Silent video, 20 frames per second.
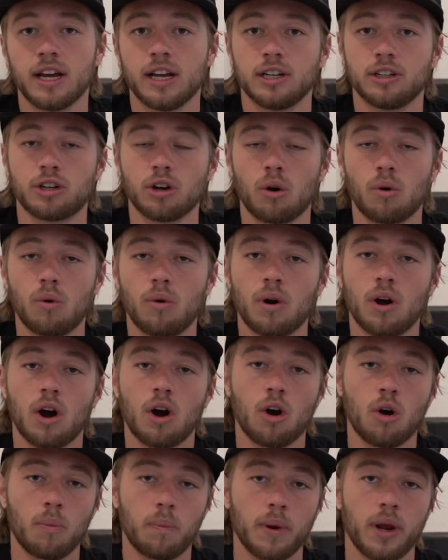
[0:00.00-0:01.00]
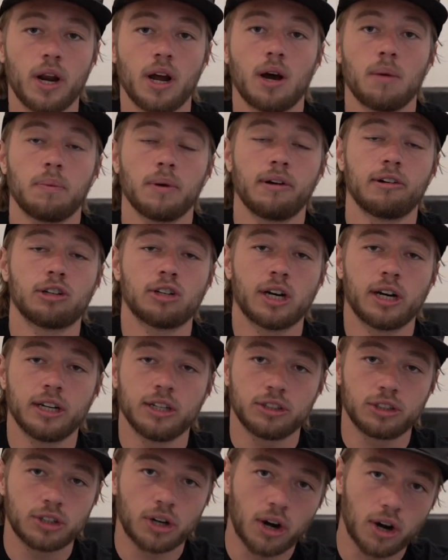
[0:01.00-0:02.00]
Don't open up and try
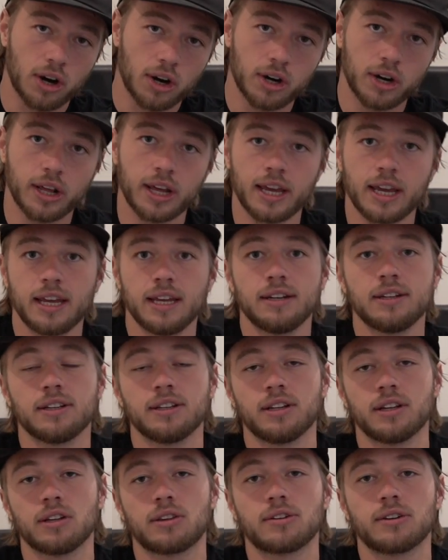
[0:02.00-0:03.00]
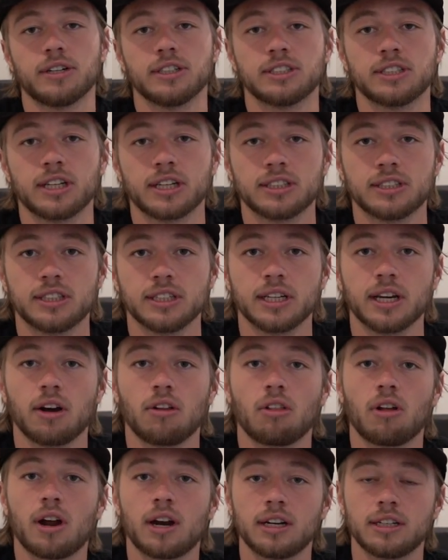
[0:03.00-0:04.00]
to turn into the 360. A
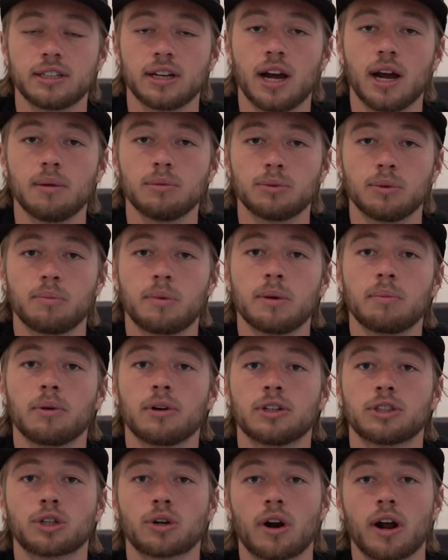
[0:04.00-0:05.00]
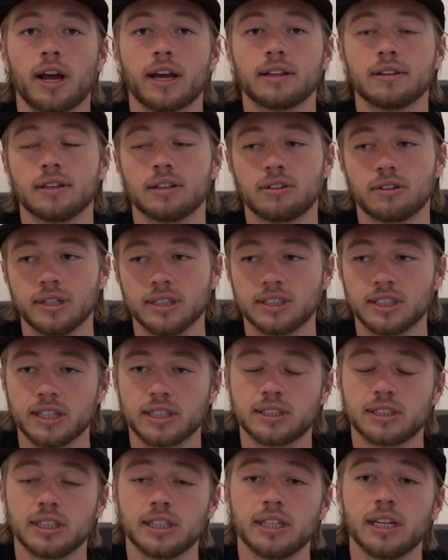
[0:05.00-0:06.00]
lot of times when people are trying the
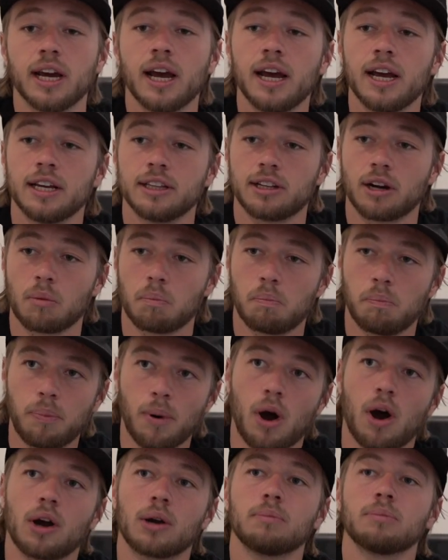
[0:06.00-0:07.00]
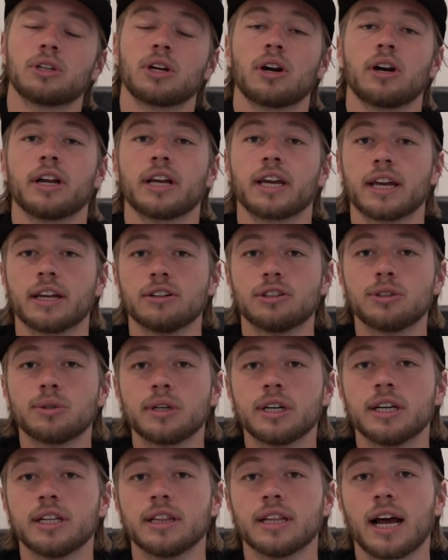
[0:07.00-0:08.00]
360, they're bottom turning into
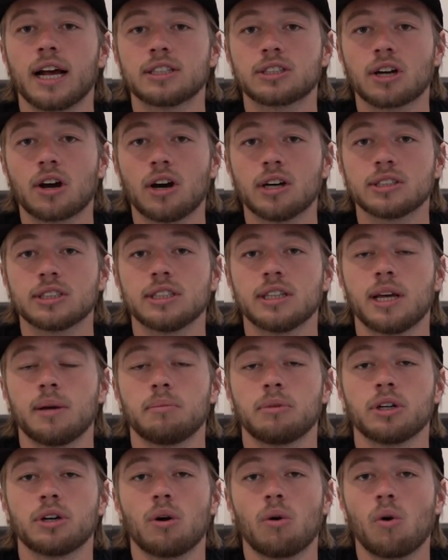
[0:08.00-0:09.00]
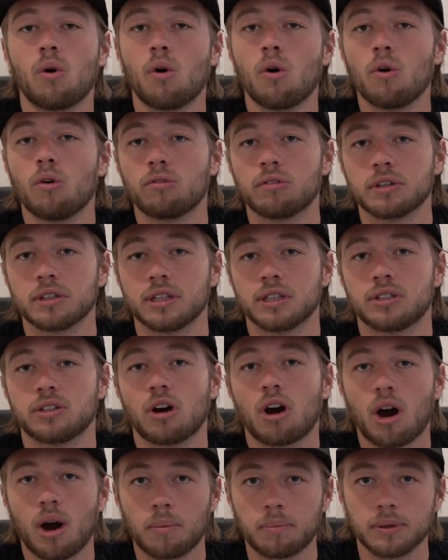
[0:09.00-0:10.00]
it, and that's causing them to go over the
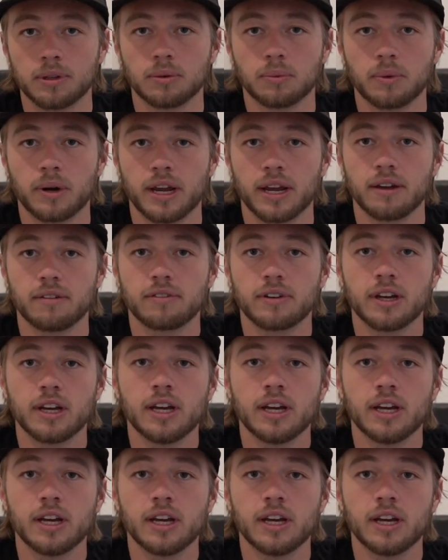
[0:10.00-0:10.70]
top of the wave.